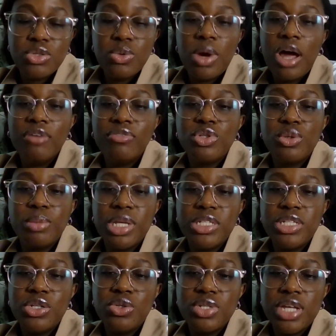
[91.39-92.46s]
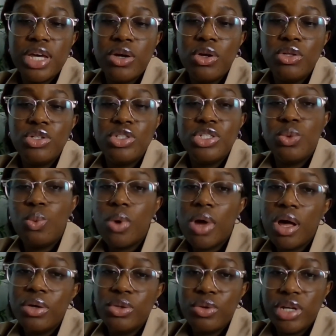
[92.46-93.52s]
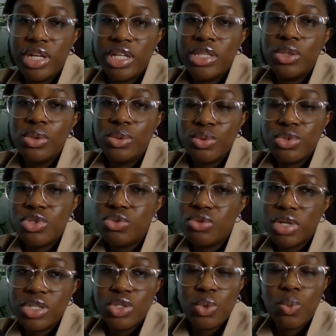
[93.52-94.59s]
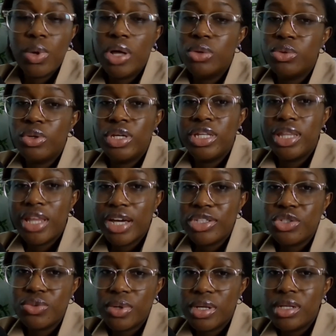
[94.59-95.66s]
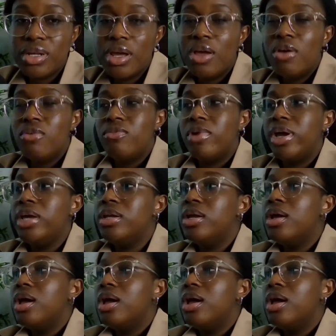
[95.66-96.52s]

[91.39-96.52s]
You have to maintain your psychology while you're in those trades, or while you're in that trade, right?